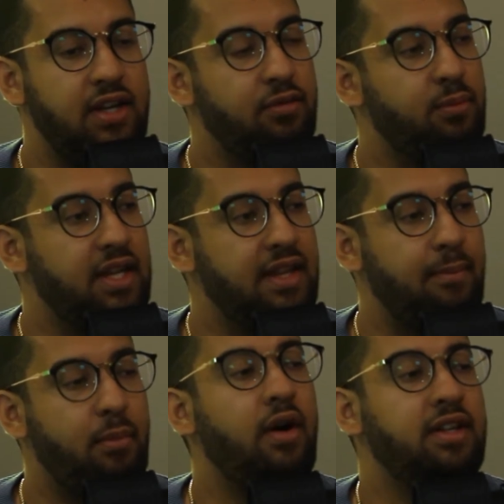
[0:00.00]
even be in their
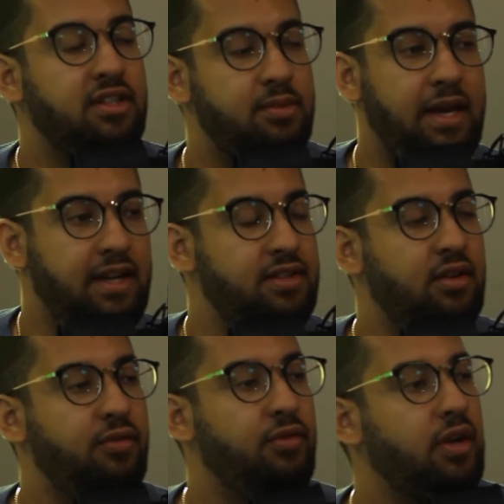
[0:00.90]
mind space
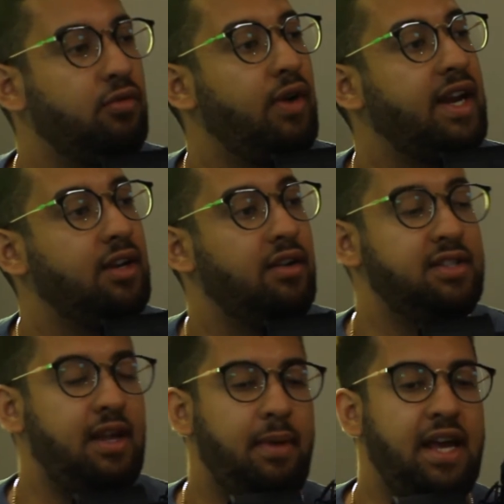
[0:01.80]
of like
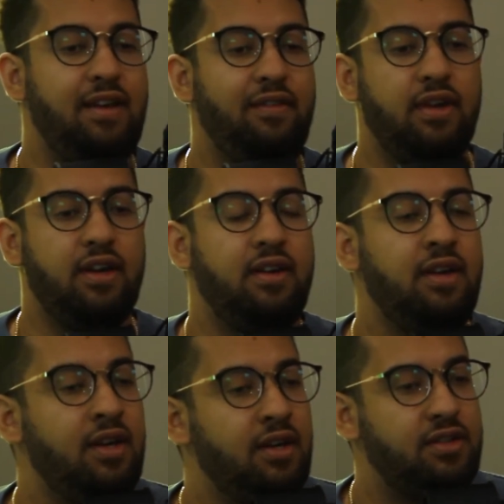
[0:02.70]
recognizing that behavior.
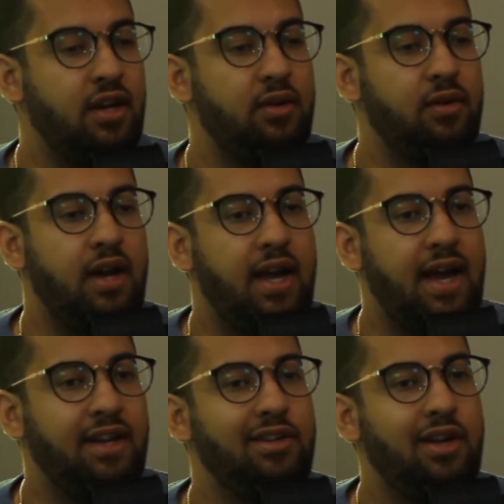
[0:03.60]
So,
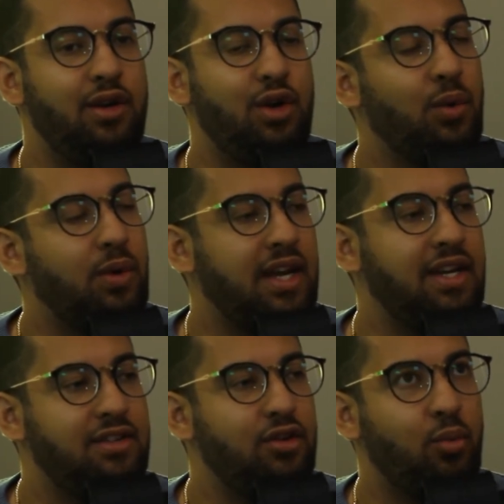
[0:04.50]
and no
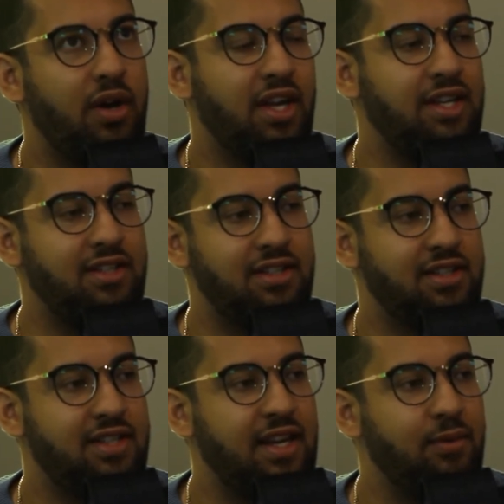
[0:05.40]
one case is the
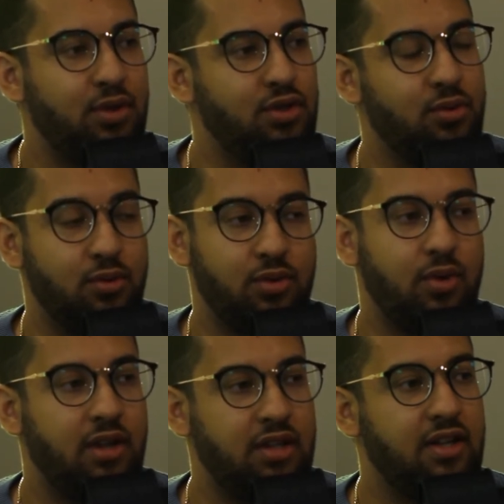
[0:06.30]
same, which is also
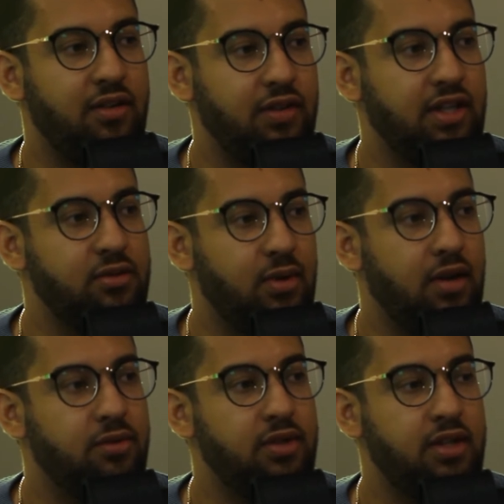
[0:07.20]
another tough thing as
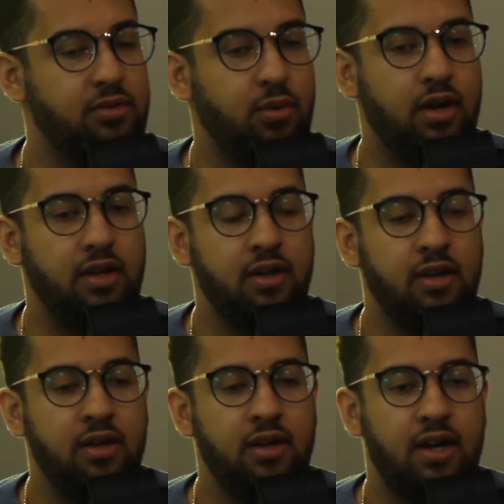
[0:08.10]
well. So that's why
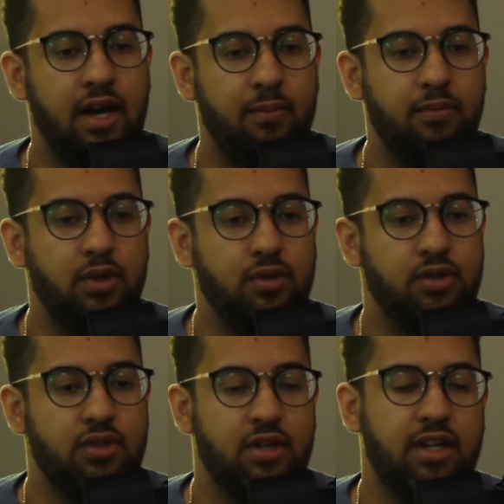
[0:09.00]
you're
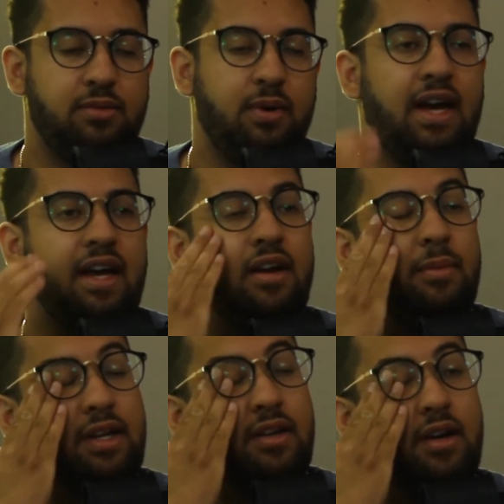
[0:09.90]
such an expert. I
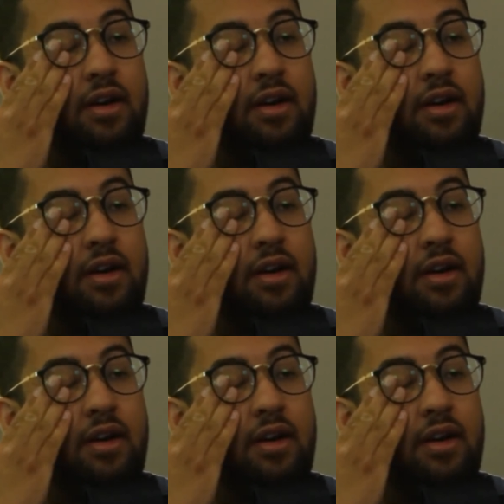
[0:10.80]
mean,